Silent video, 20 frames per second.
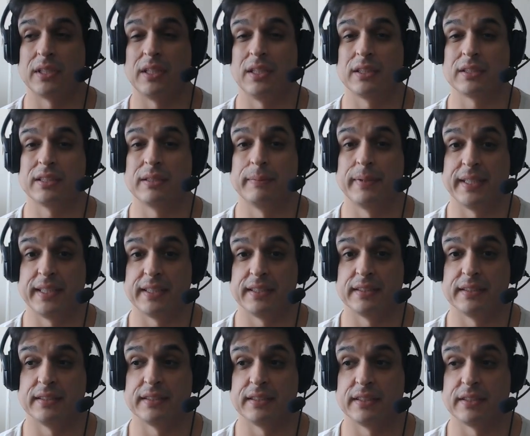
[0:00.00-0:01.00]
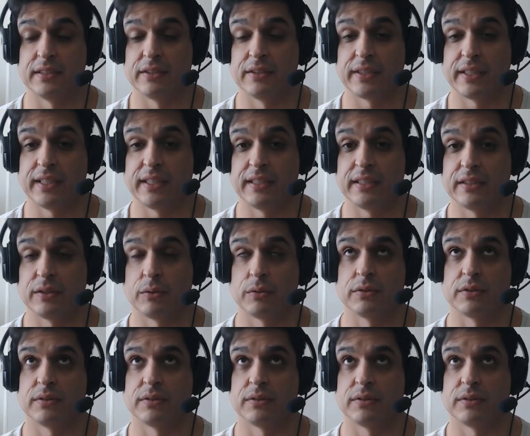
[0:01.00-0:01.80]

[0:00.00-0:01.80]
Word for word: on command, okay? Or